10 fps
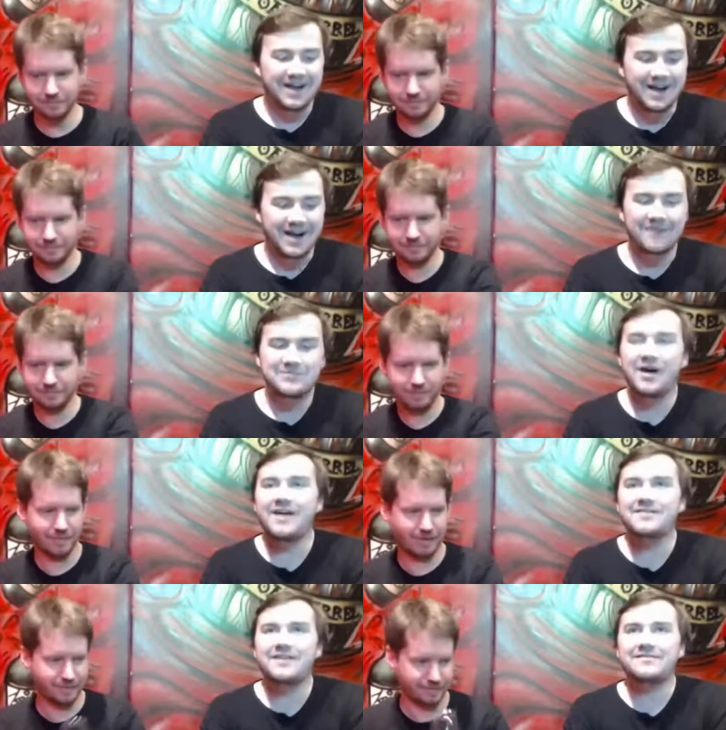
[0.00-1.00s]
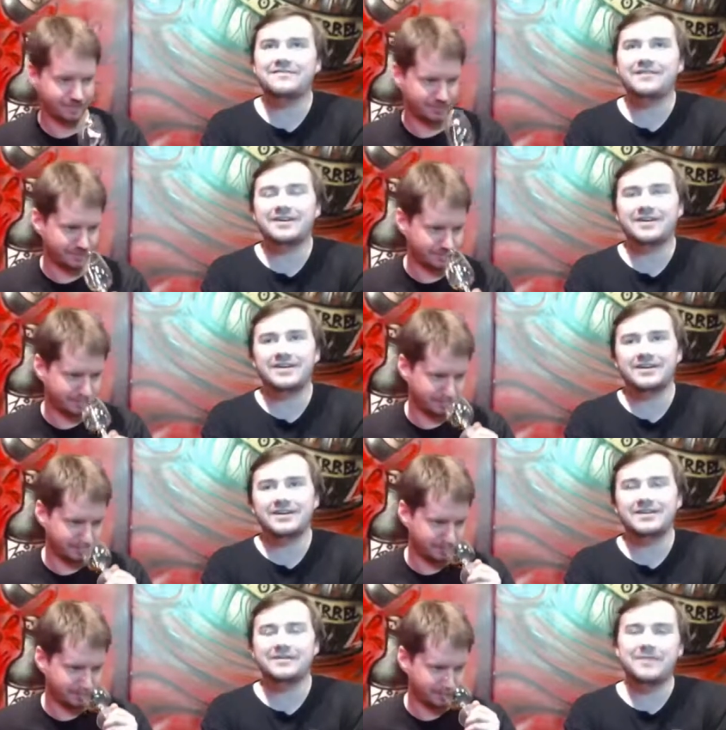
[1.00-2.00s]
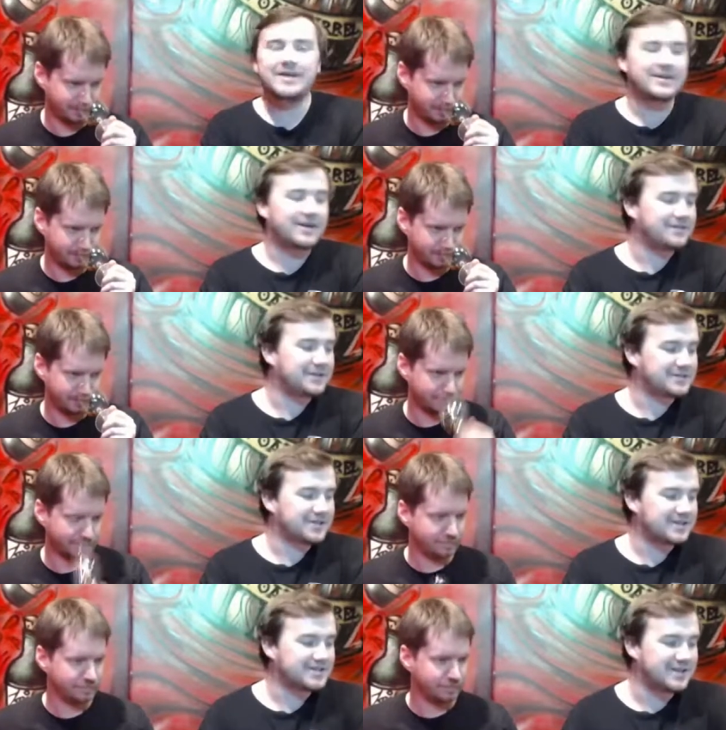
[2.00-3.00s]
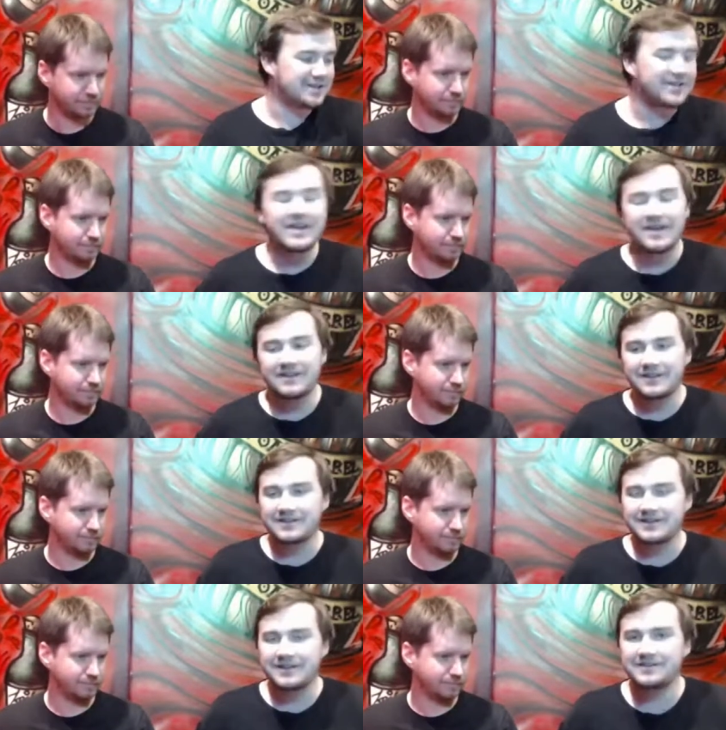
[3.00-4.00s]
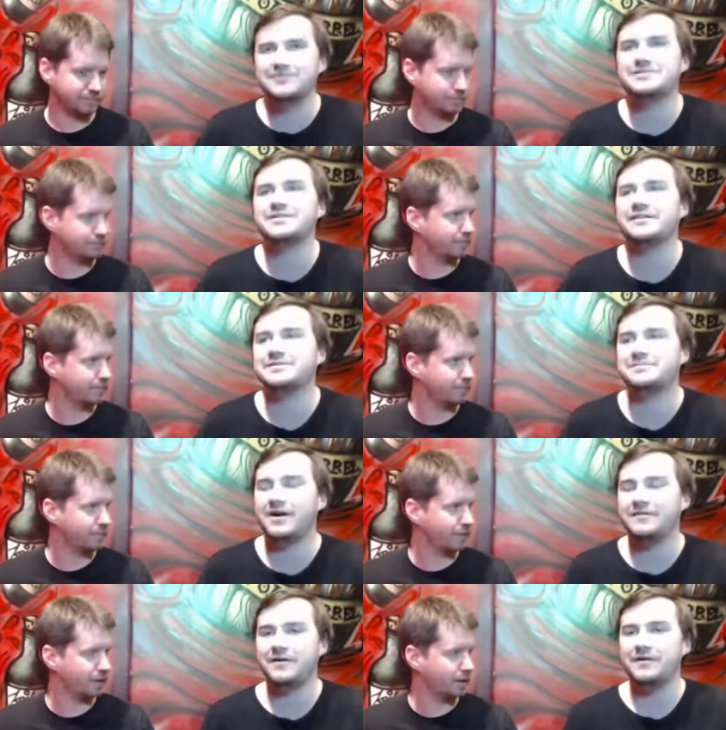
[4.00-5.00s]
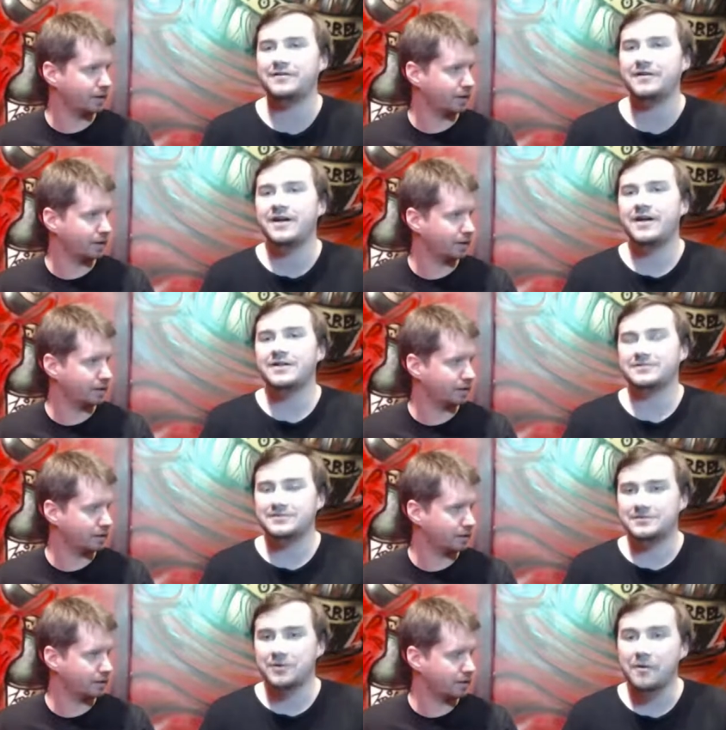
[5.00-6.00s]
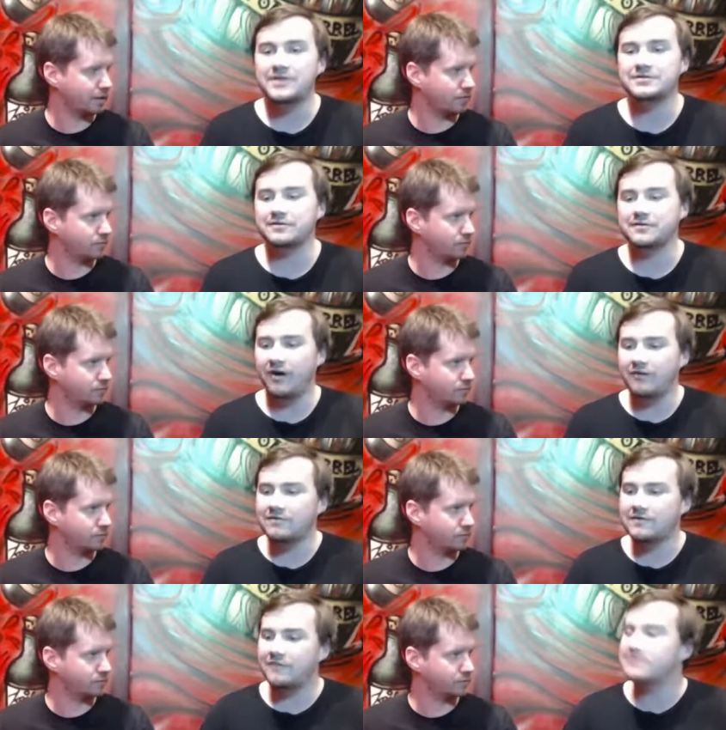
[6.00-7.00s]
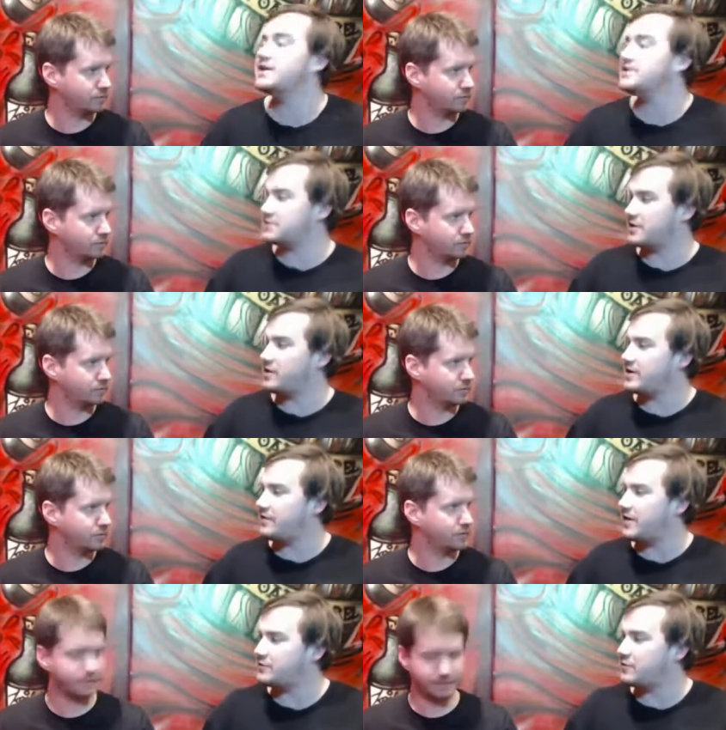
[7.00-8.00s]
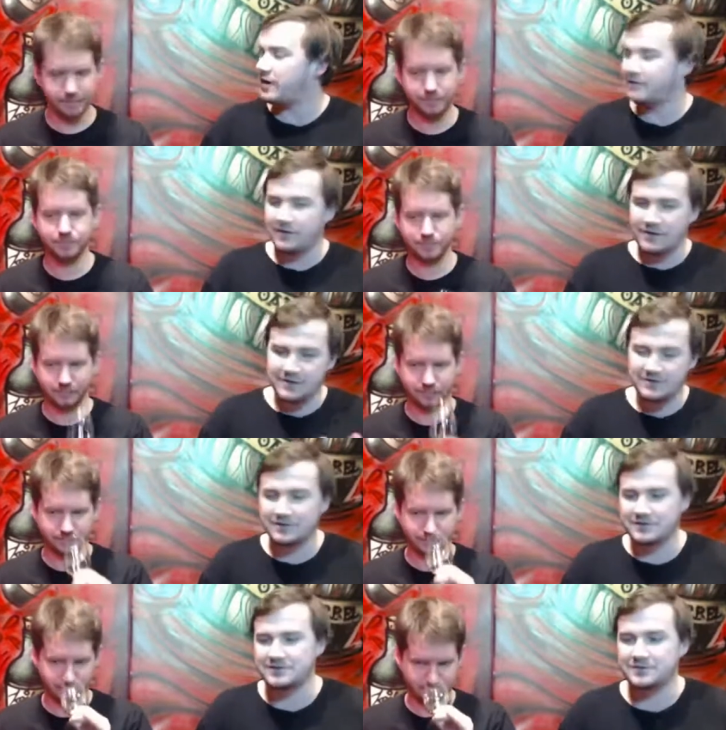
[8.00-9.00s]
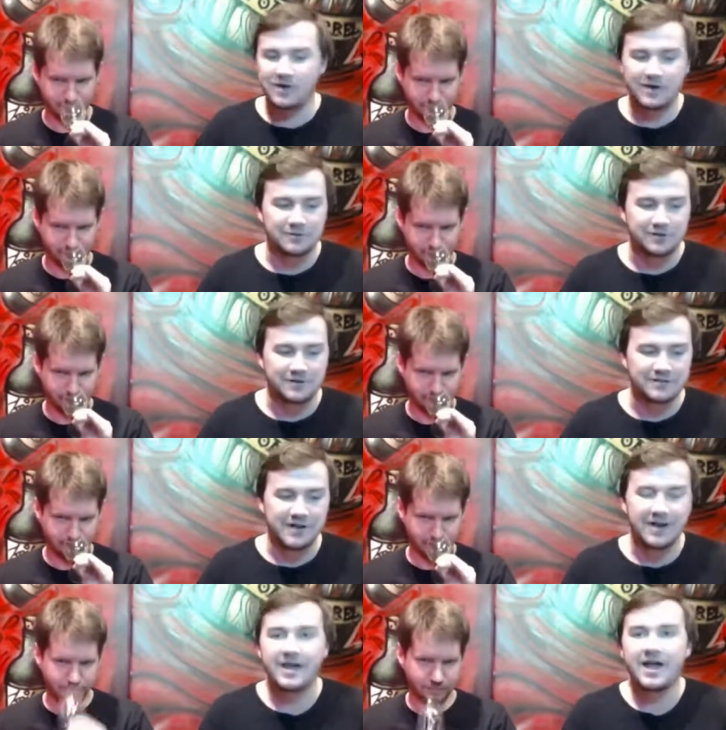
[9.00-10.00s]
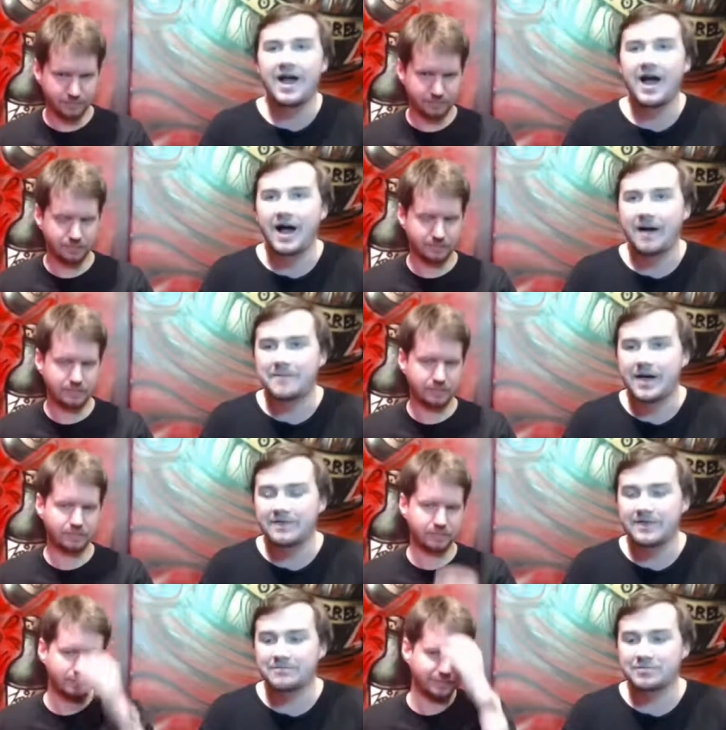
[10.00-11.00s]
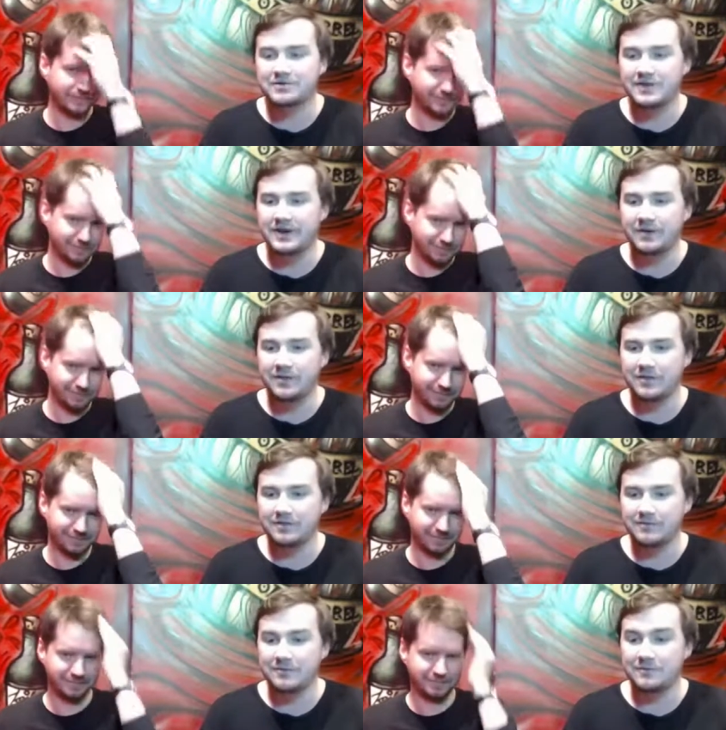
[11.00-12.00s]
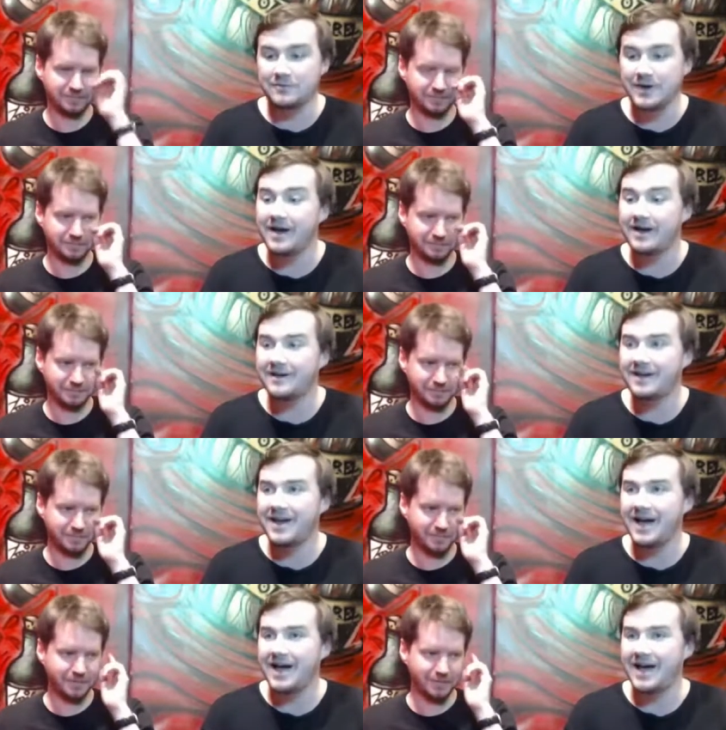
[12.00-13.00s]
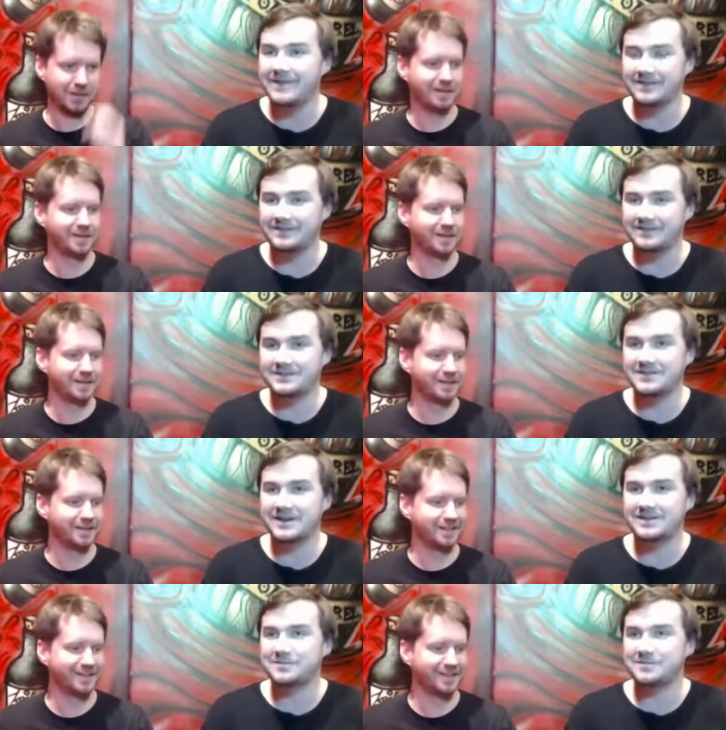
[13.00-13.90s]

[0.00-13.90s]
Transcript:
Speaker 1: Um, no, I, have you've been in a few discussions here and there. Nothing, nothing too serious, but I've heard sort of stories of, of conversations going down that track of going, let's do an exclusive wine order, this and that, um, and then proceeding with, well, yeah. And then six